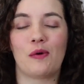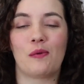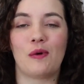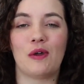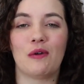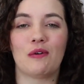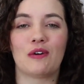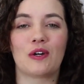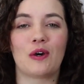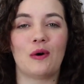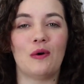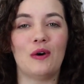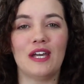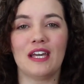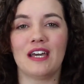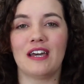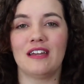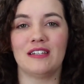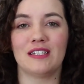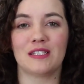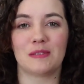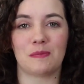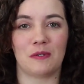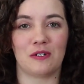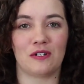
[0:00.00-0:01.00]
We were going on
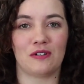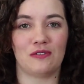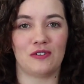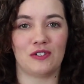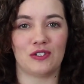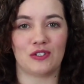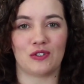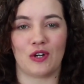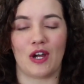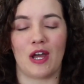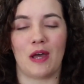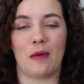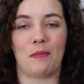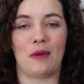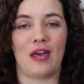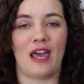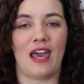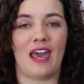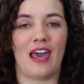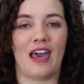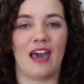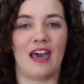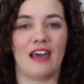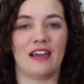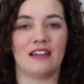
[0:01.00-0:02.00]
this beautiful trip
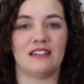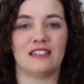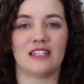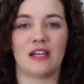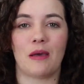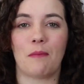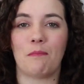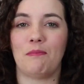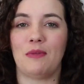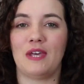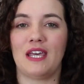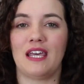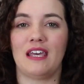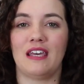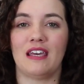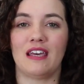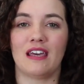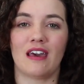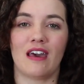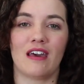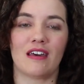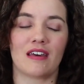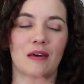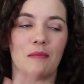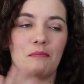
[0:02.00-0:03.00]
and
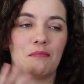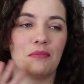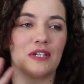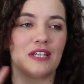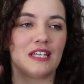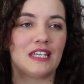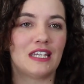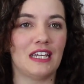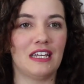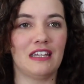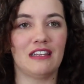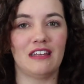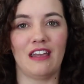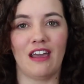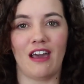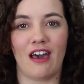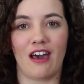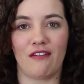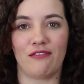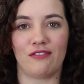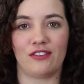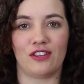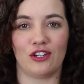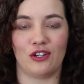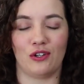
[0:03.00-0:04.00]
being completely
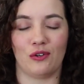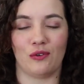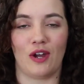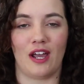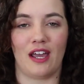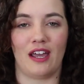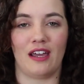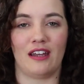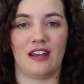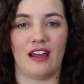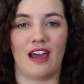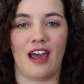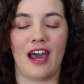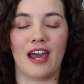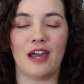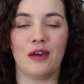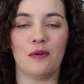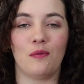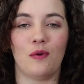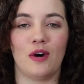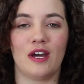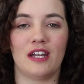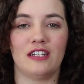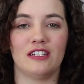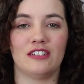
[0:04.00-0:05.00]
off the grid, I
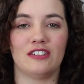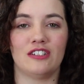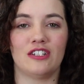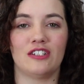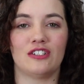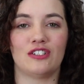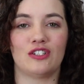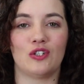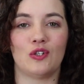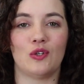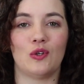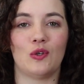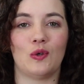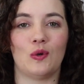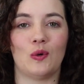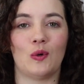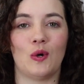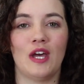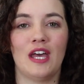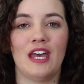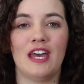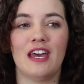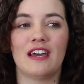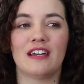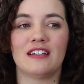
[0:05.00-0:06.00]
wanted
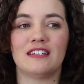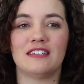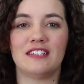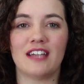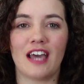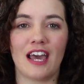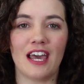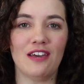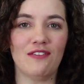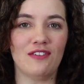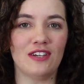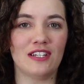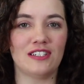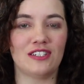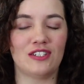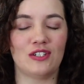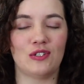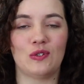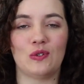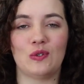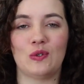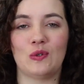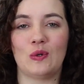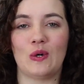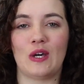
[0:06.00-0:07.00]
to dive
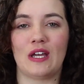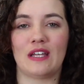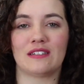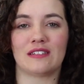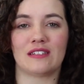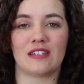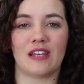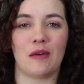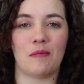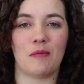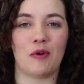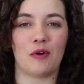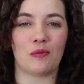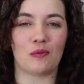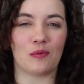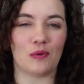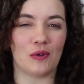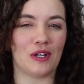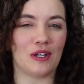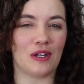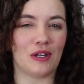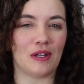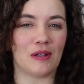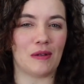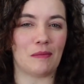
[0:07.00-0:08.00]
into some
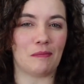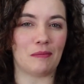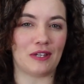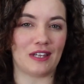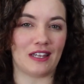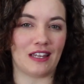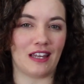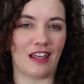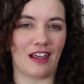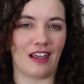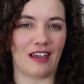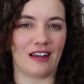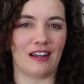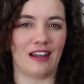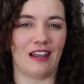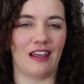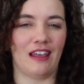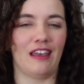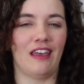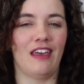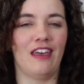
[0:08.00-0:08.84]
real planning.